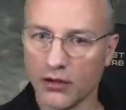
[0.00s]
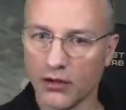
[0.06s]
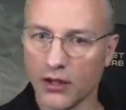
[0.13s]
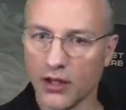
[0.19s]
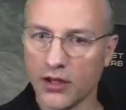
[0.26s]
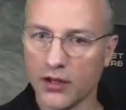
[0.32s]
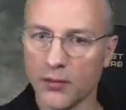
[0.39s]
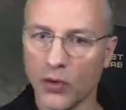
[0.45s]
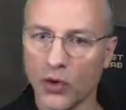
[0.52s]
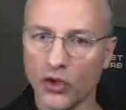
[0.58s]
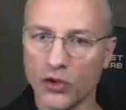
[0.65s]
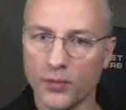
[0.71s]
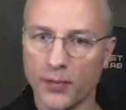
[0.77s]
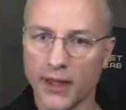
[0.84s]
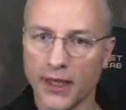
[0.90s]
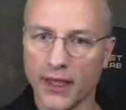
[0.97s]
in the mod
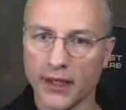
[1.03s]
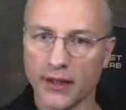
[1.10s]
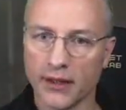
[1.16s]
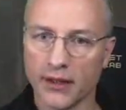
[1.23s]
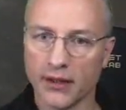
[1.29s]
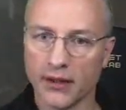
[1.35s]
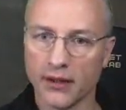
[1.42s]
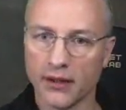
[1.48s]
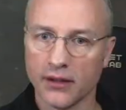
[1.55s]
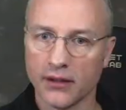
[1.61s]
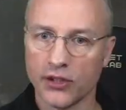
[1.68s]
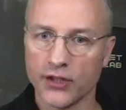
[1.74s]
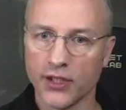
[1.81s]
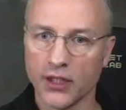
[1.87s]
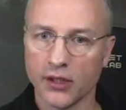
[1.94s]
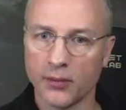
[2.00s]
pack, the
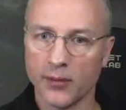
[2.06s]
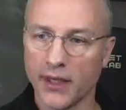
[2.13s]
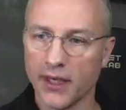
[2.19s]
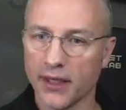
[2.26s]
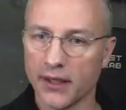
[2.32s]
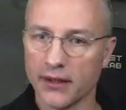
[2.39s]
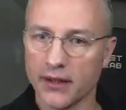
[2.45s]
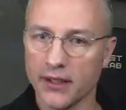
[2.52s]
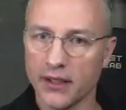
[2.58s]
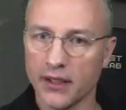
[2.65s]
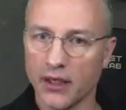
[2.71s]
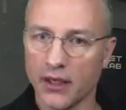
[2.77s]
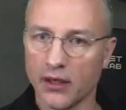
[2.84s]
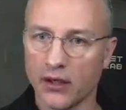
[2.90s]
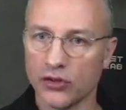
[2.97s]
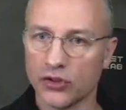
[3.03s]
trailer pack. They
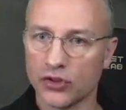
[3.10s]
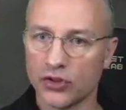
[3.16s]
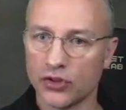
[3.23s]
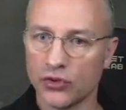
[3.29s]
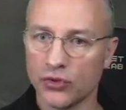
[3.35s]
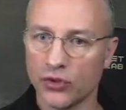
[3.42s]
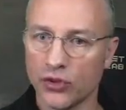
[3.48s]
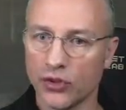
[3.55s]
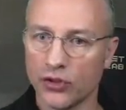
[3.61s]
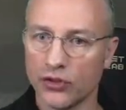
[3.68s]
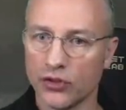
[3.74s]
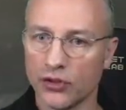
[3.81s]
are so good.